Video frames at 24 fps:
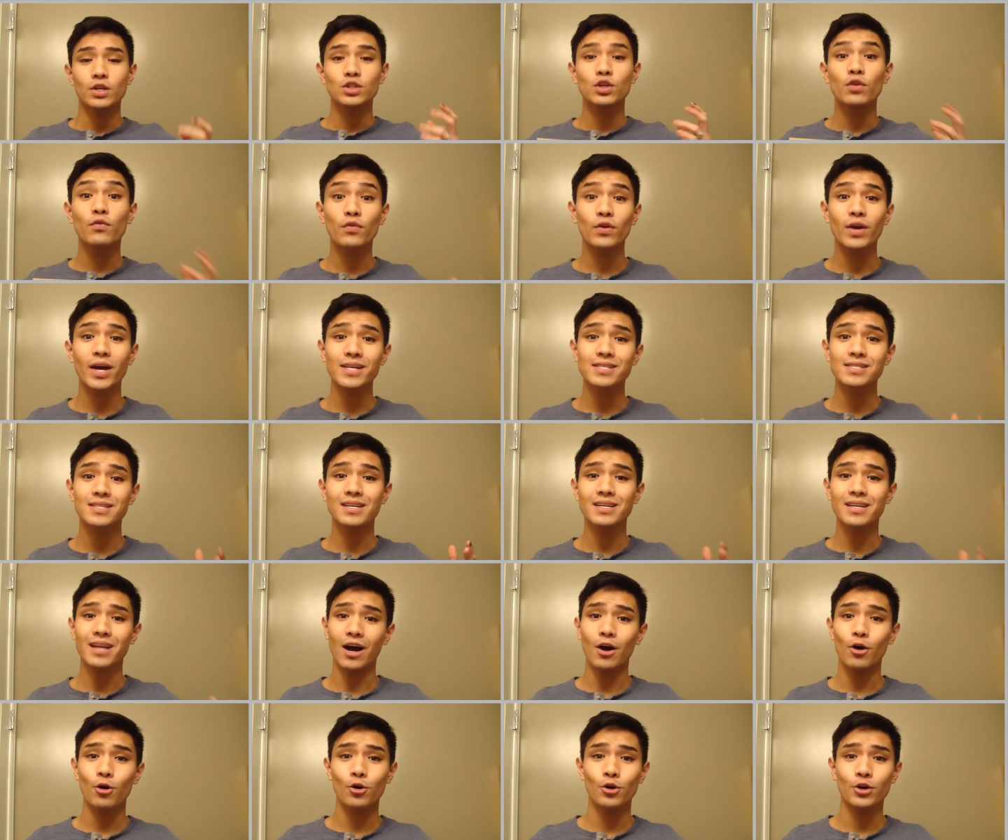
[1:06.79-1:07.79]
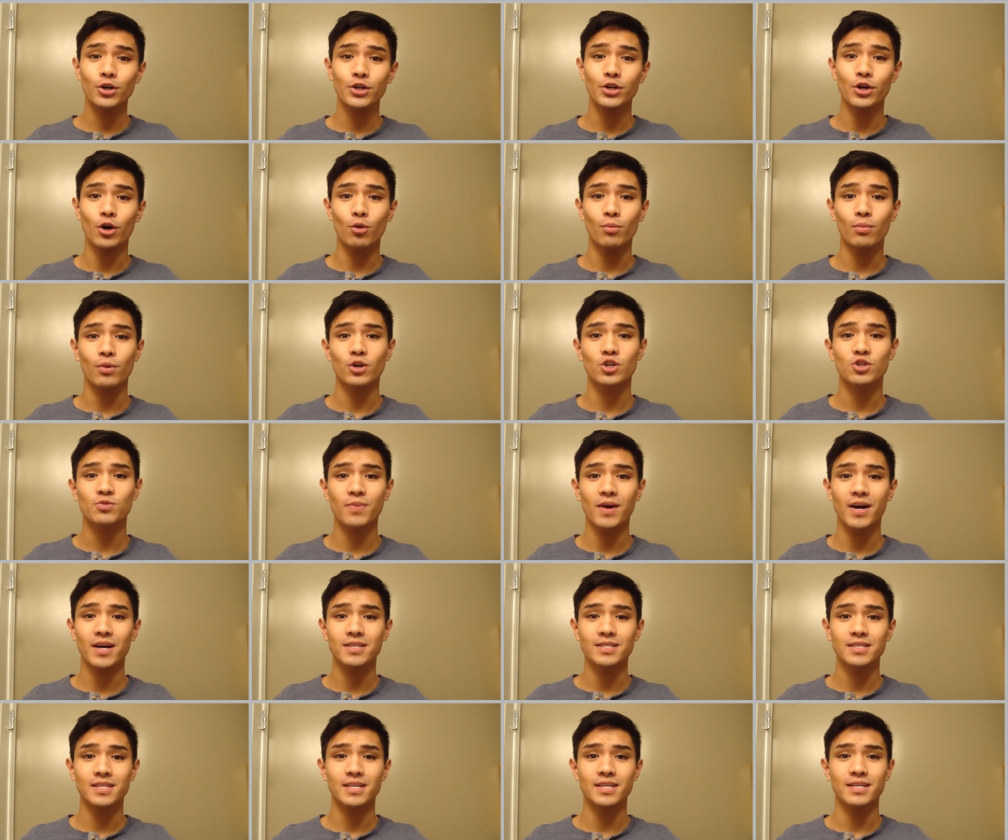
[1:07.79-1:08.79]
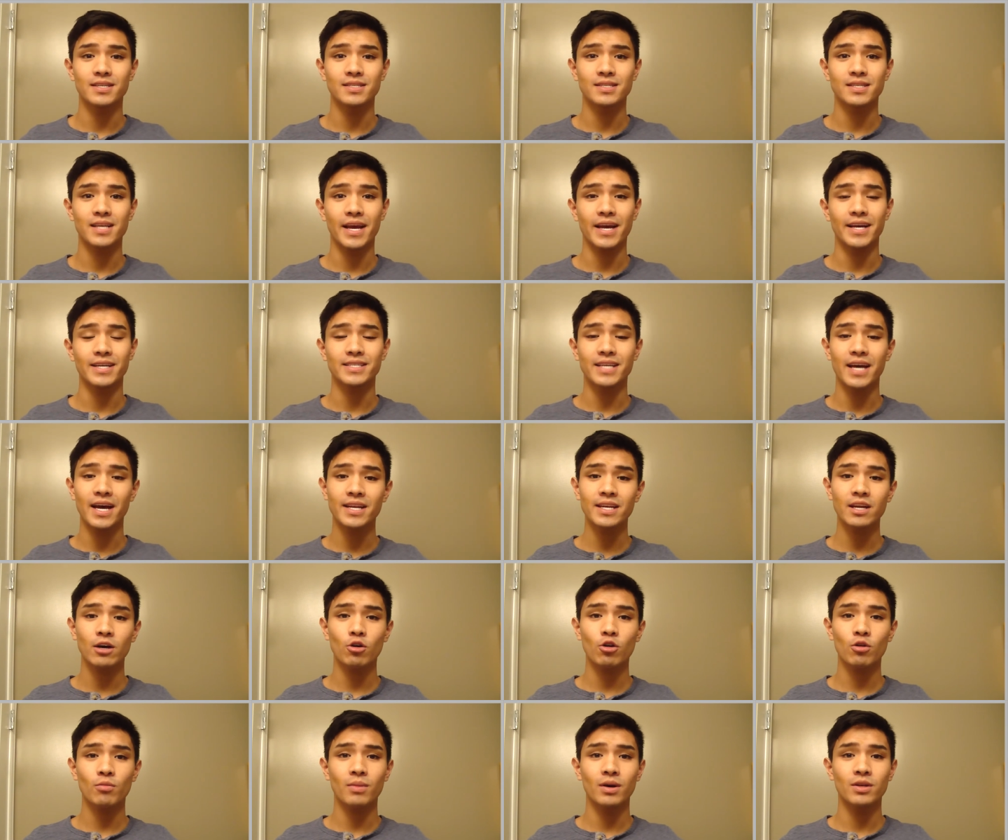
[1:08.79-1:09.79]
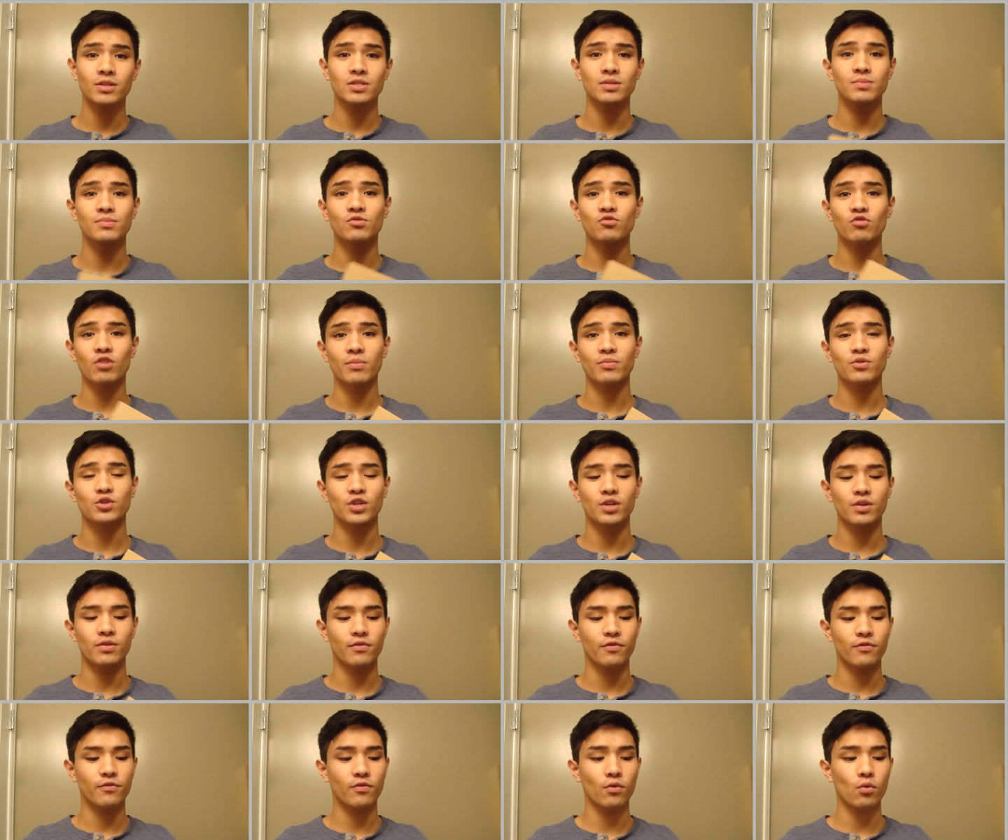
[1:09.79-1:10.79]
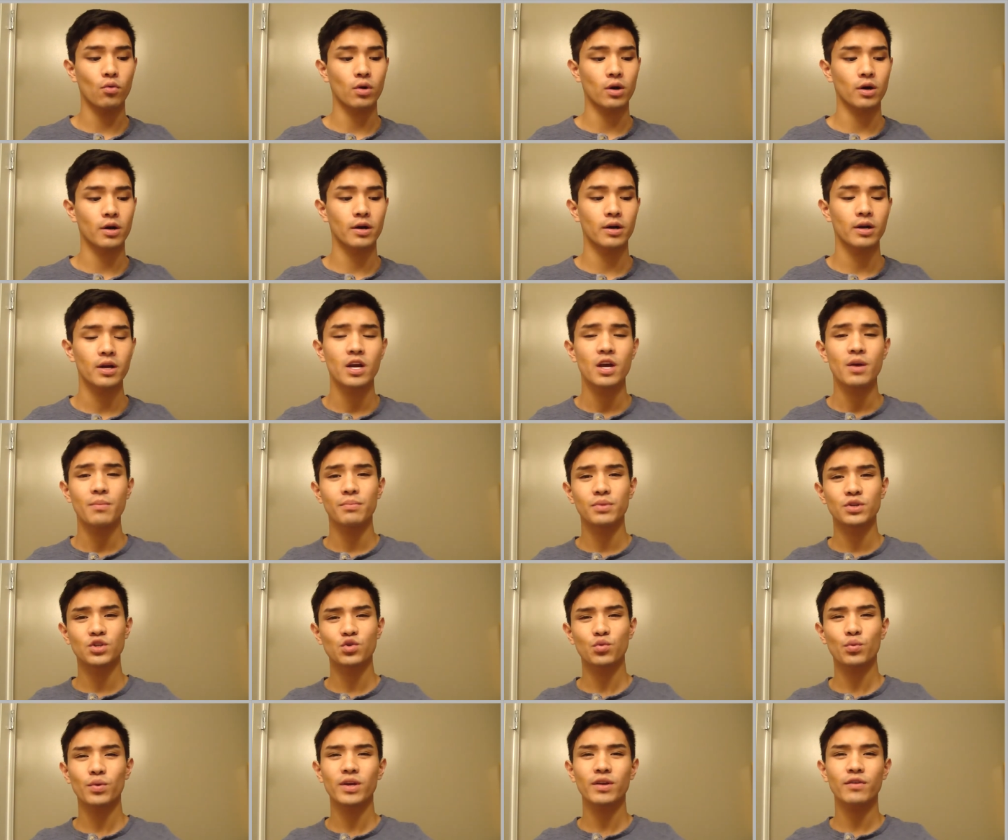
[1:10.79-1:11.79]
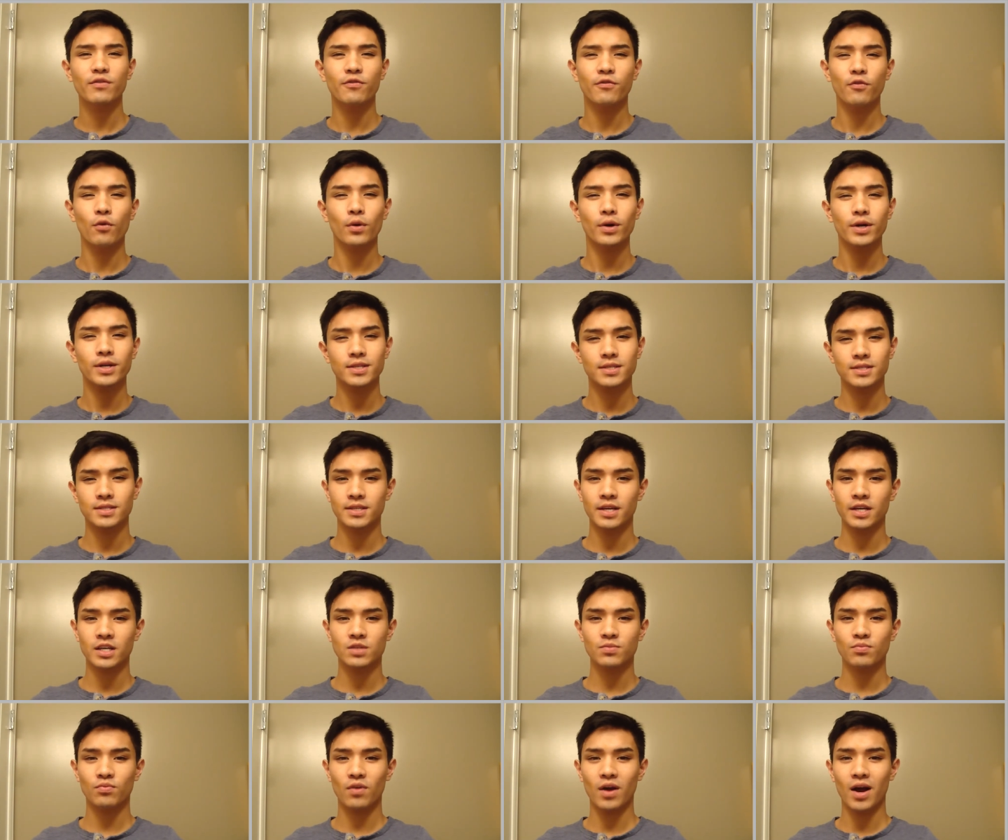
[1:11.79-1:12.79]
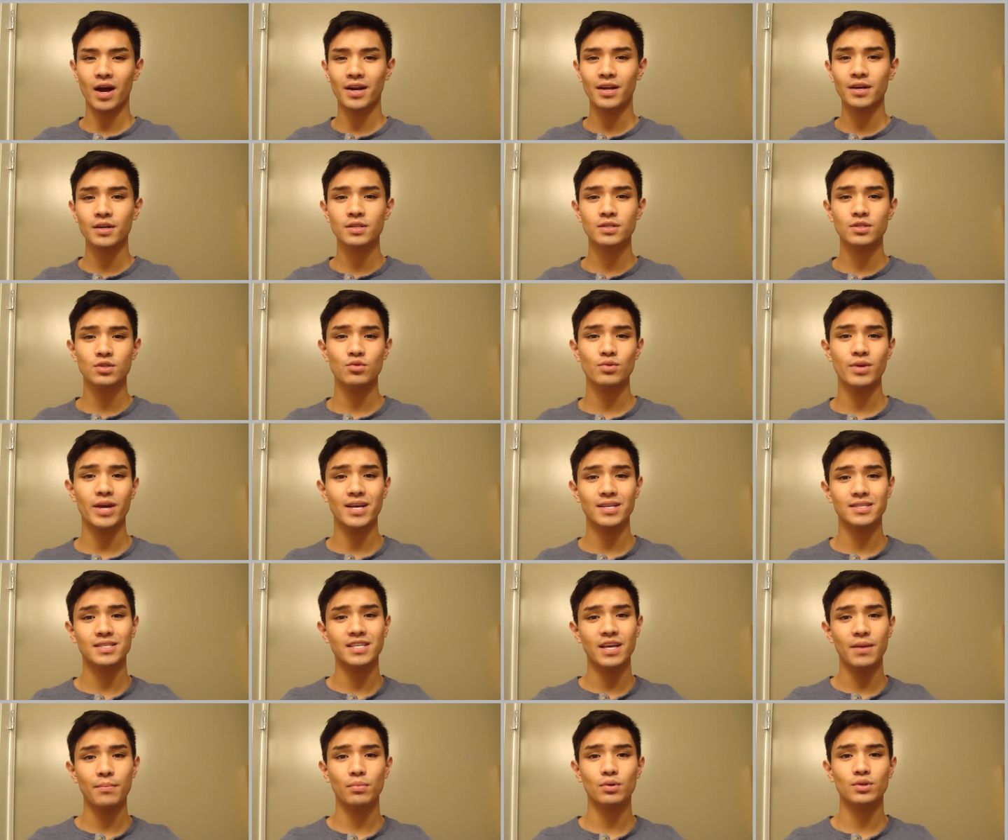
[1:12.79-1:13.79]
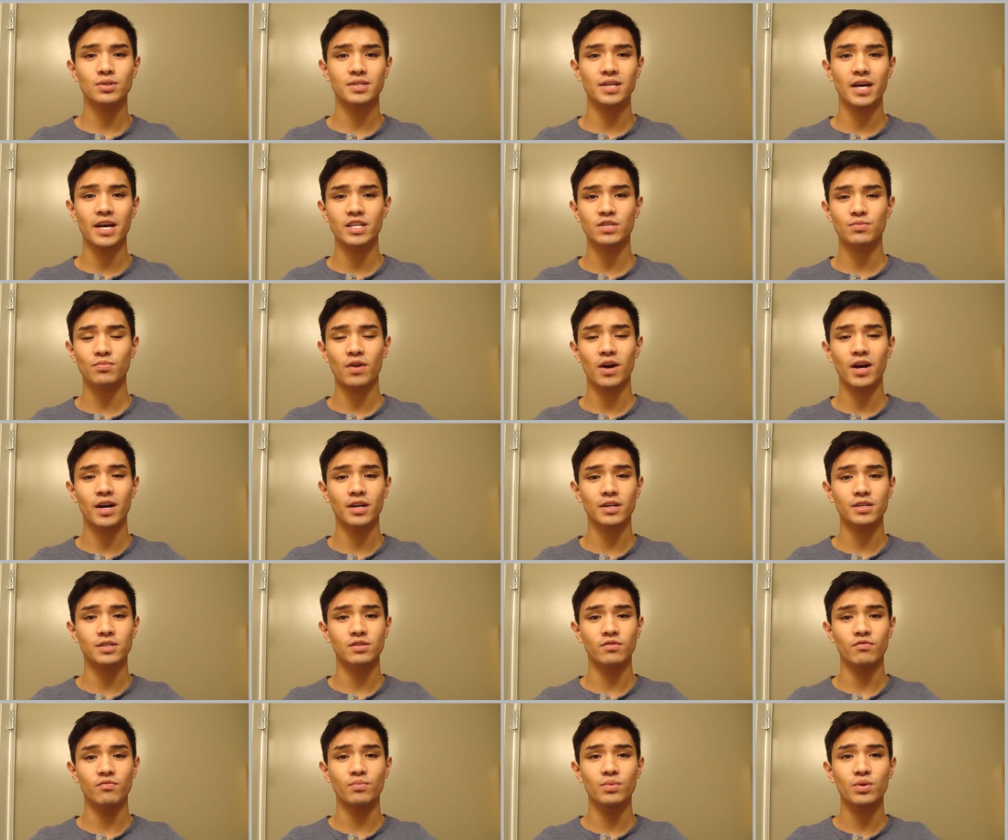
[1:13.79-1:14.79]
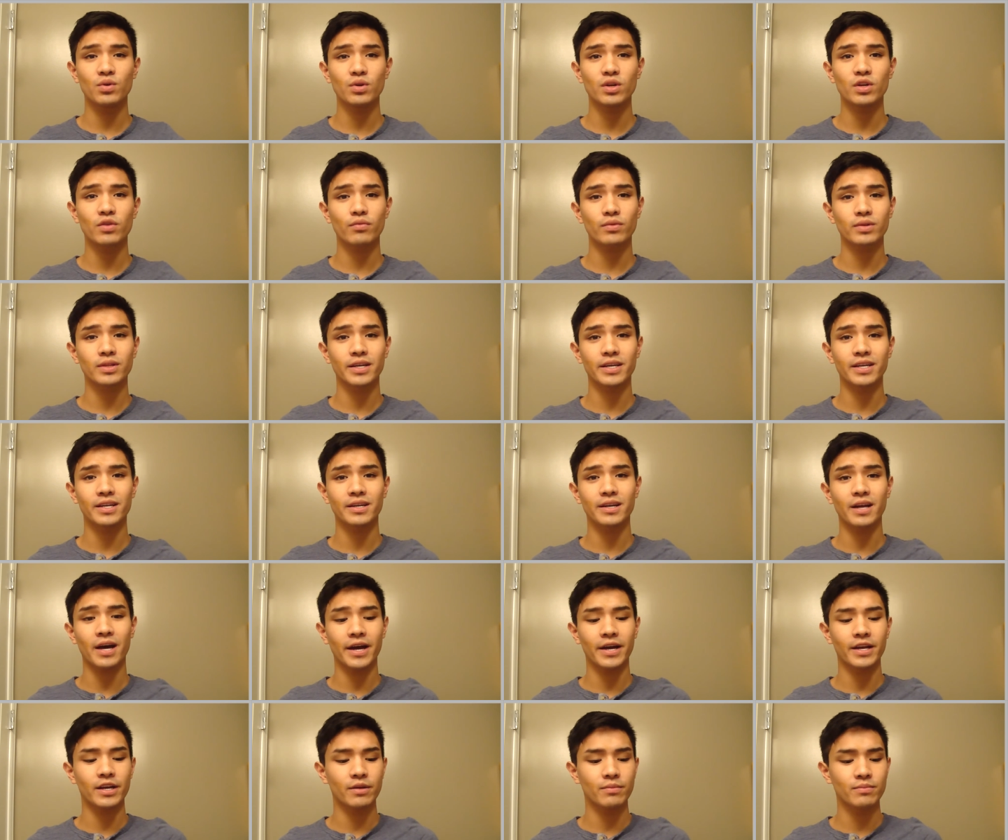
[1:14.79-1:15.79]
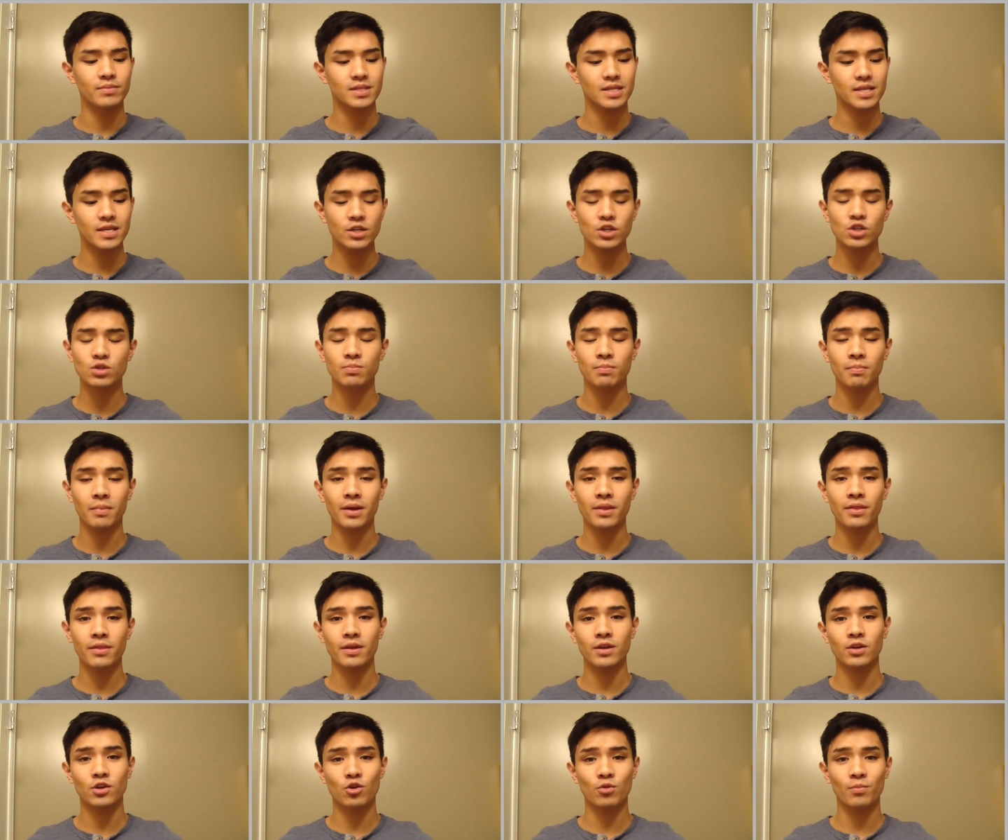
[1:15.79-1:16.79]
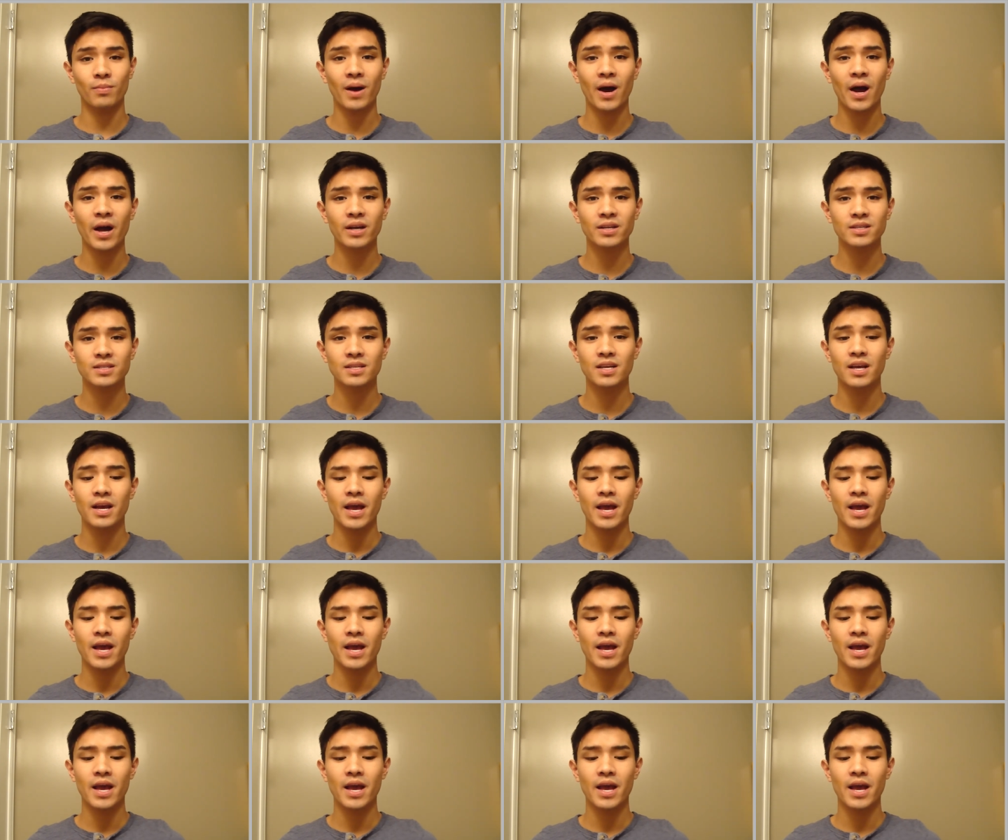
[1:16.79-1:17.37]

So if you guys did not already know, Birchbox is a $10 a month subscription for between four to six products. You get sample size products of beauty related items each month in your box